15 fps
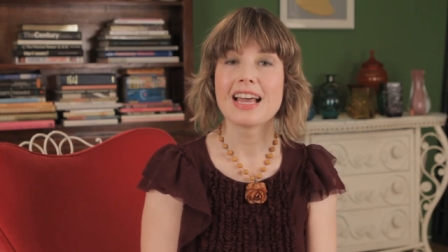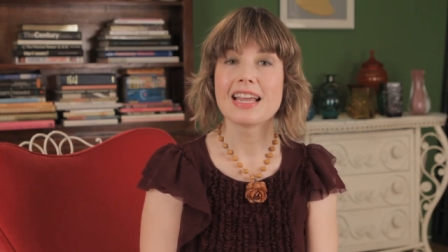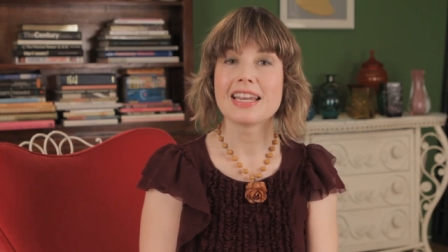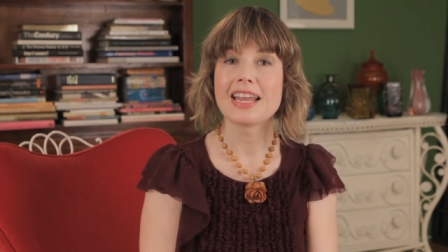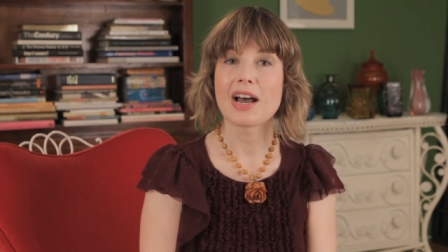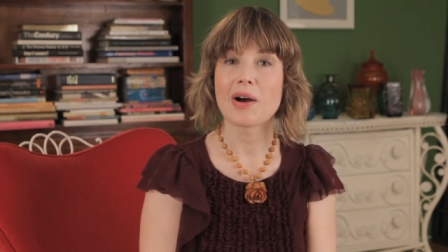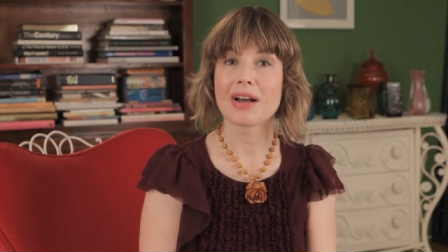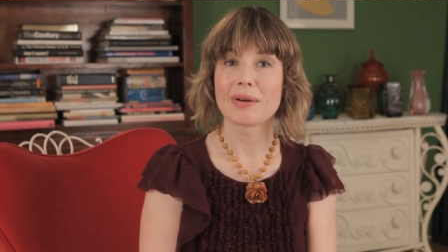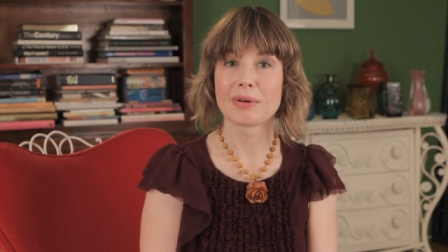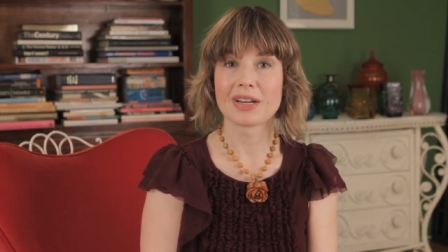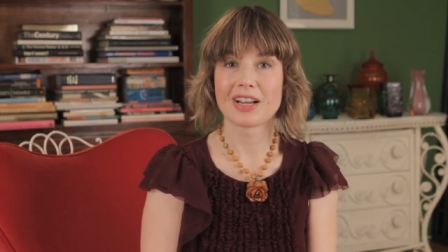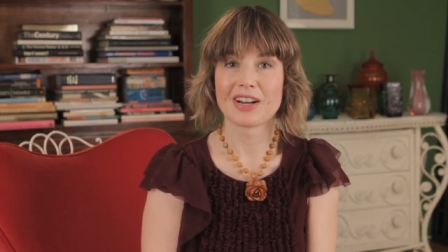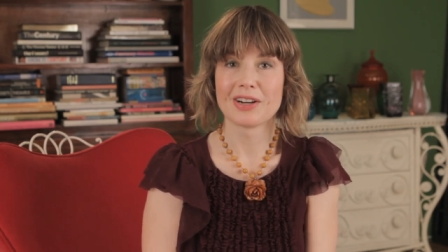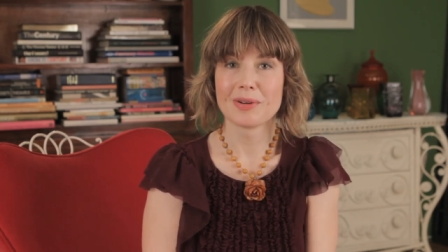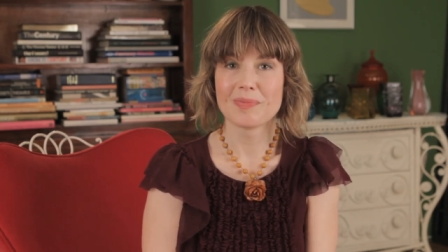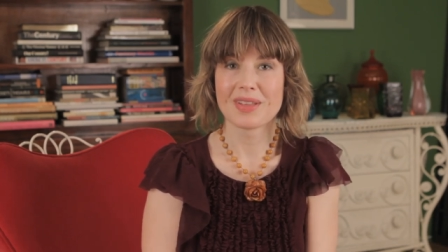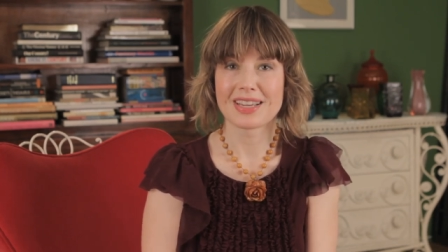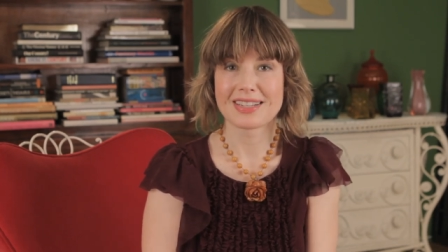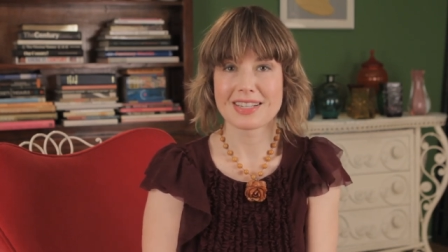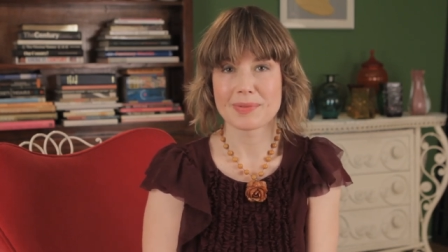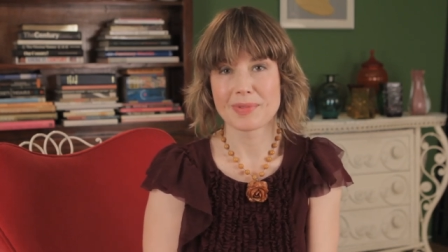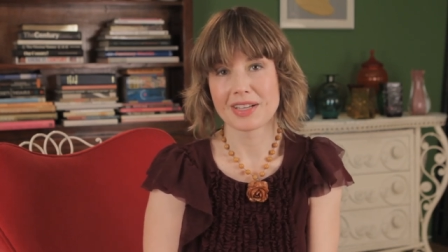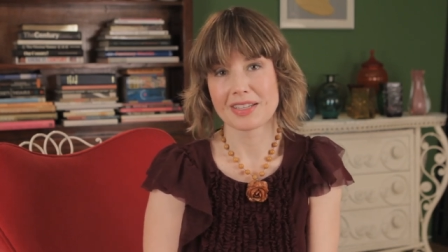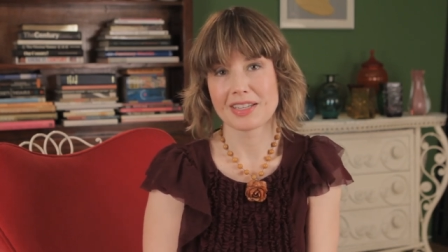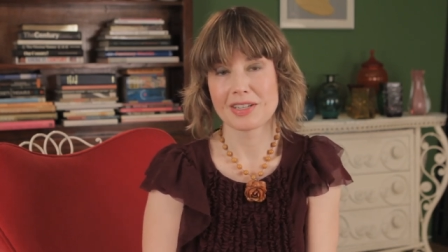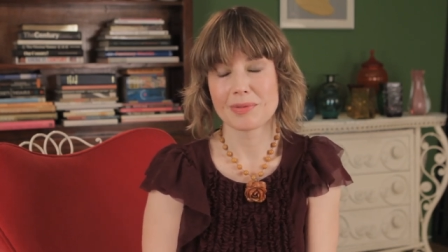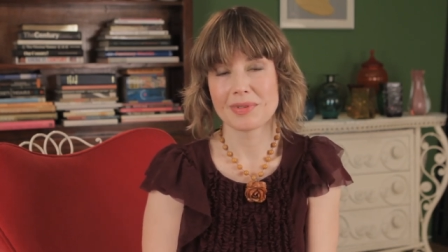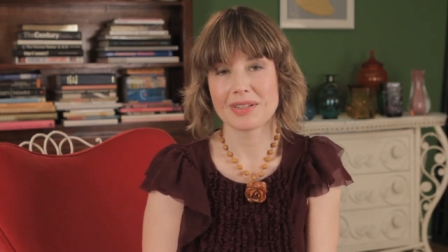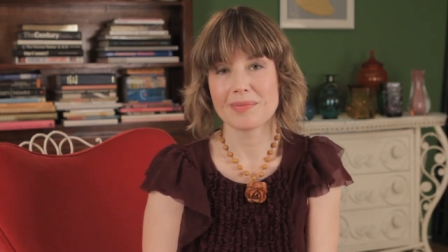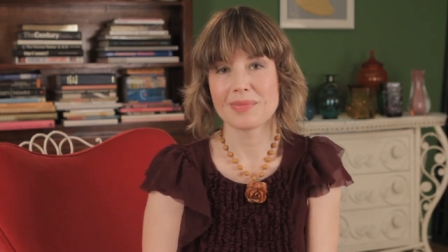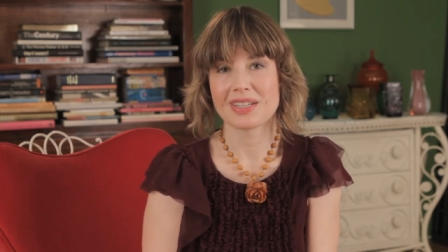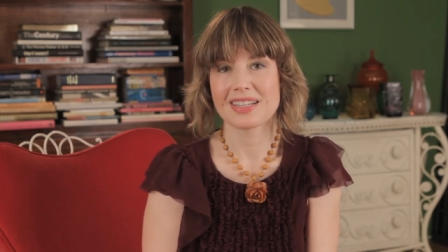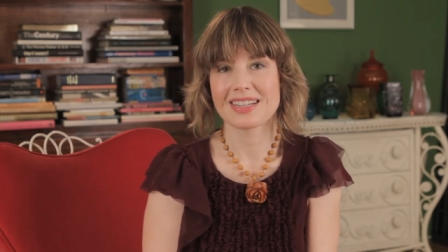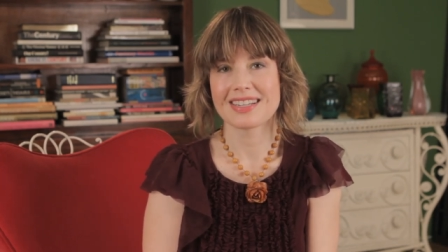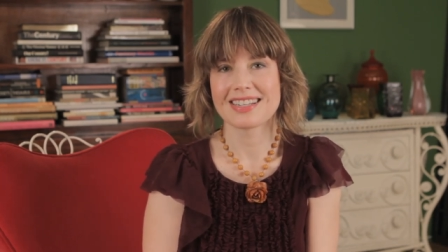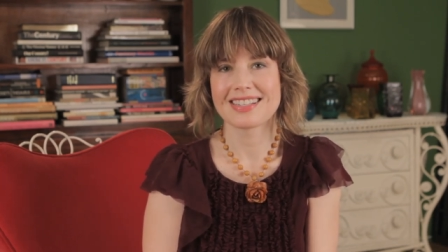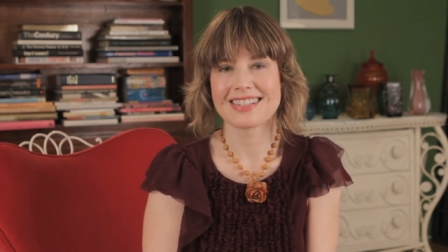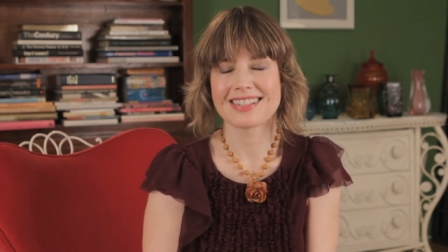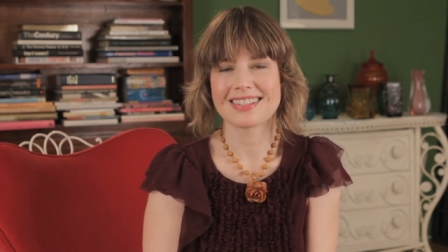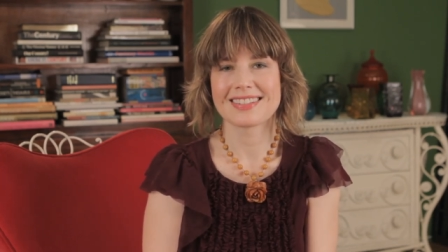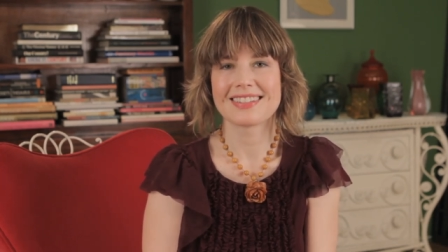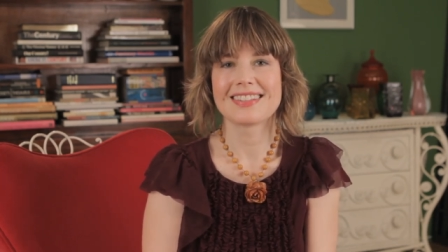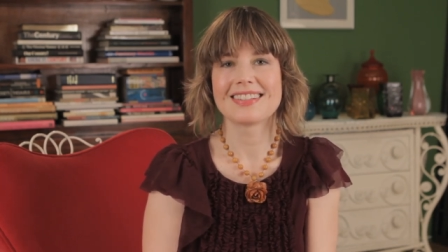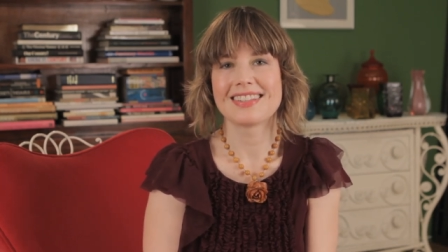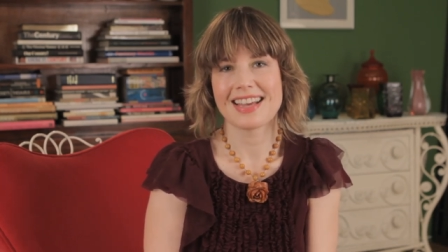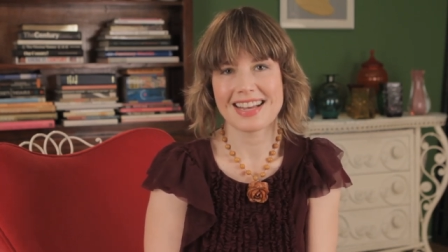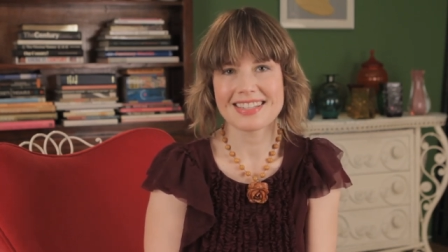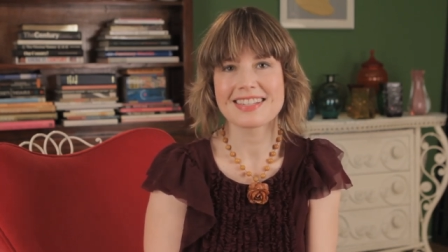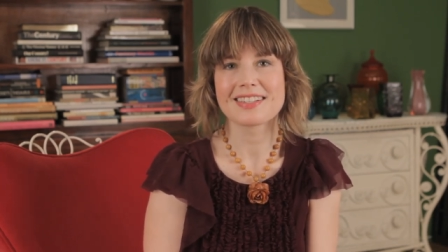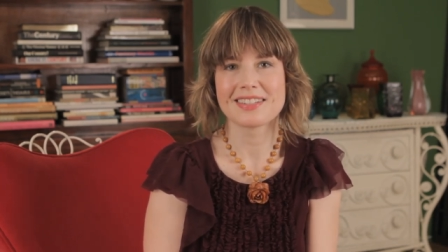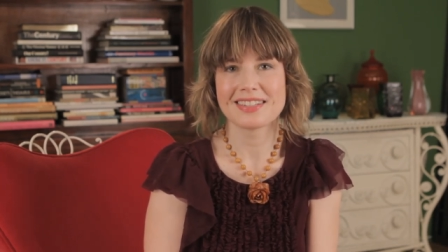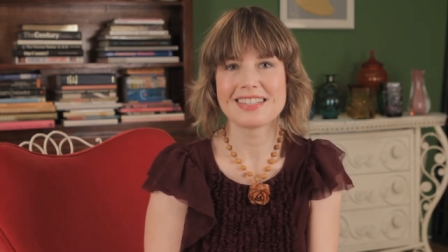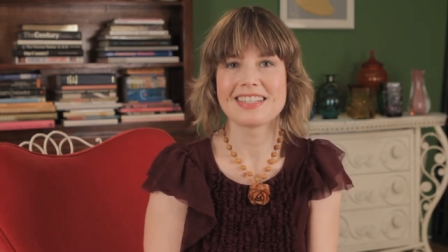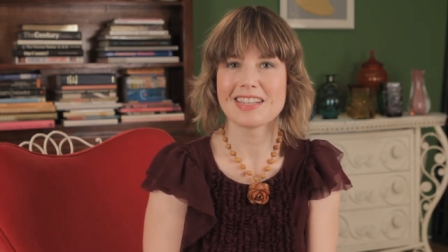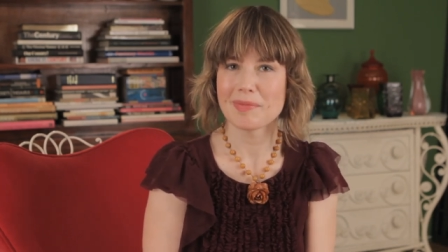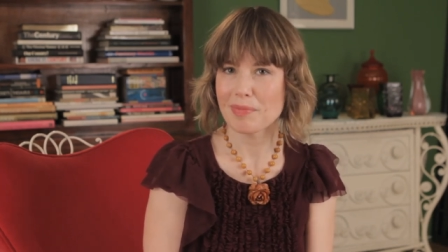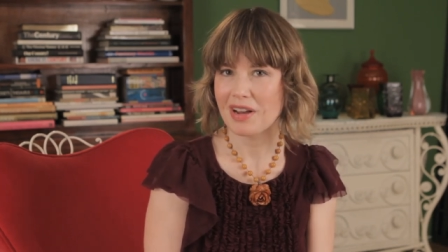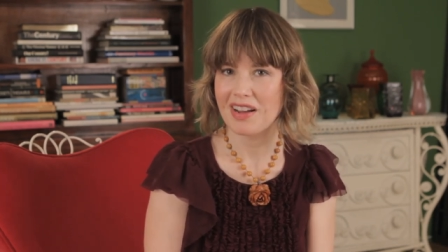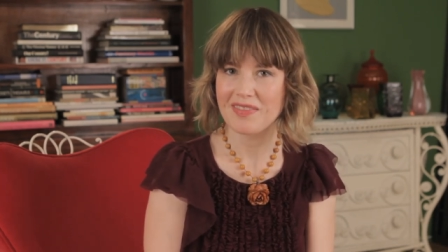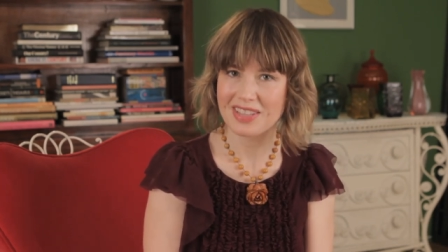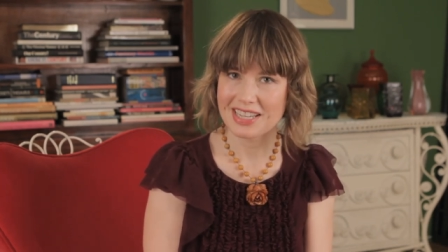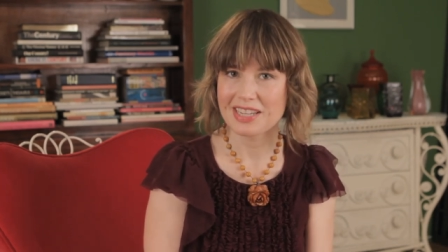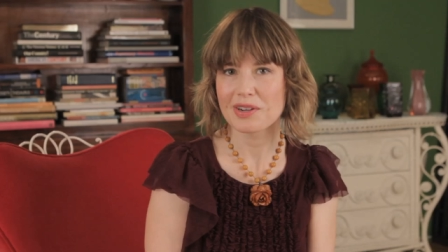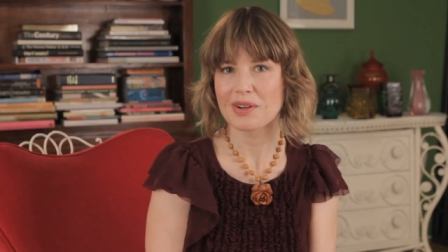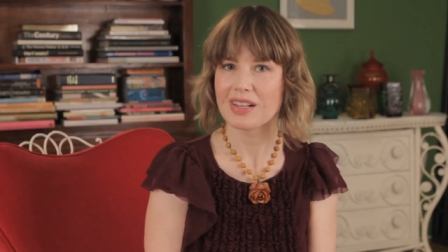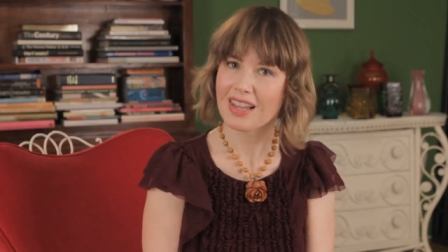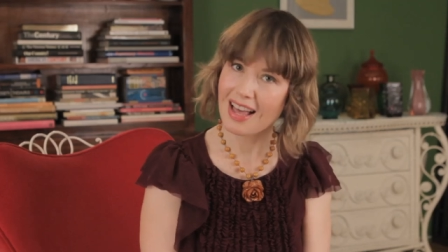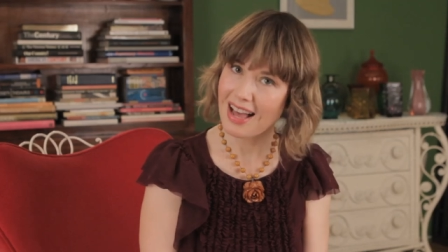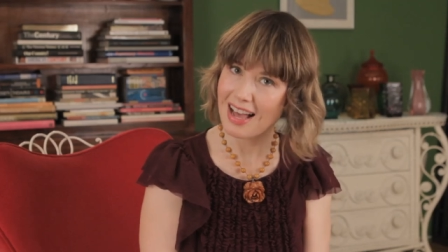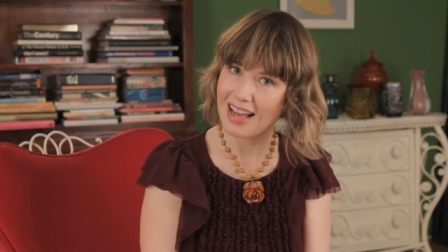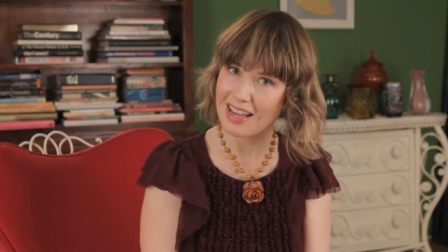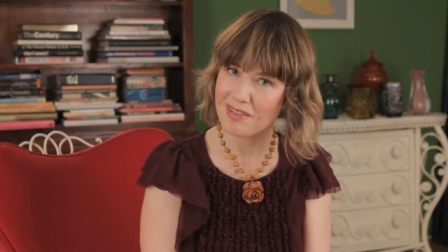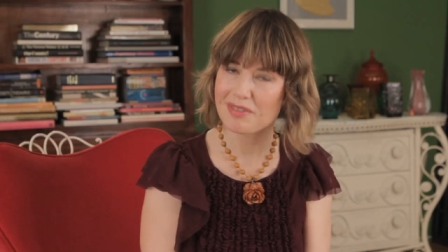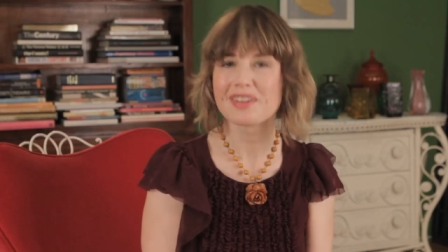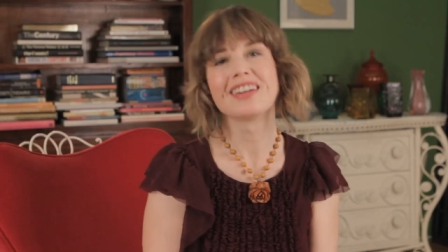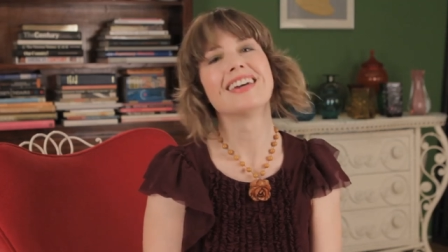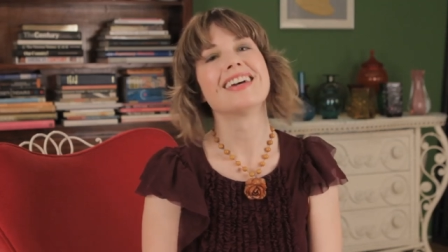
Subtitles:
Now, I would hope that you smell human, because that's a good tip off that you're alive.